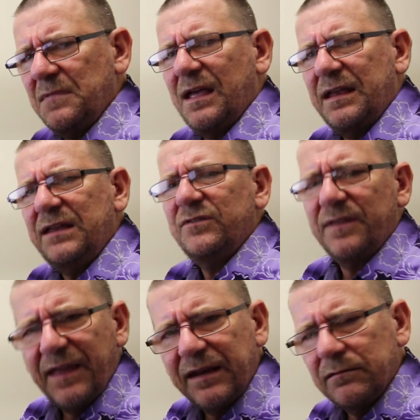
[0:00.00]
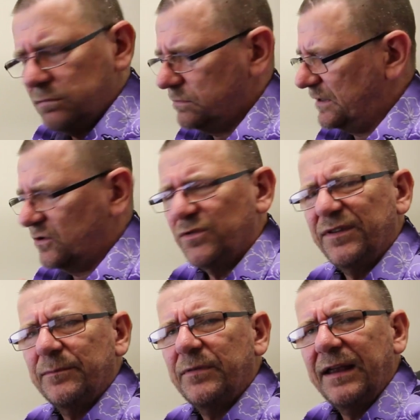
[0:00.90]
and even then, and of course
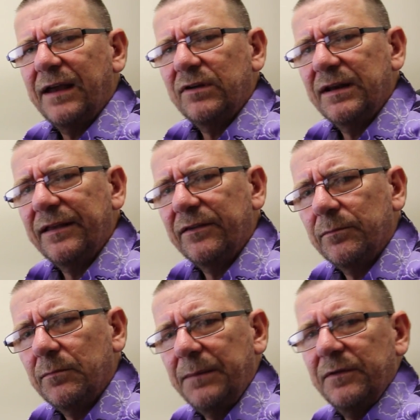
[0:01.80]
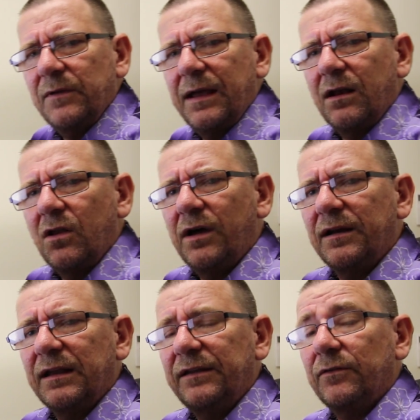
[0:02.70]
it's a pretty heavy lens, maybe if I had a
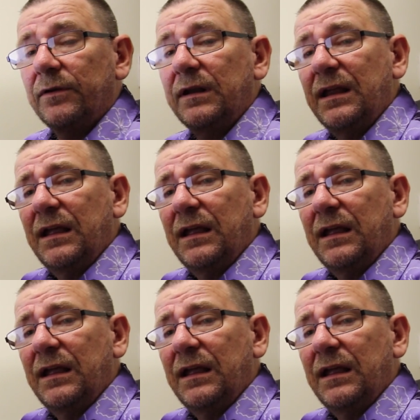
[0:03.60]
lighter lens on it,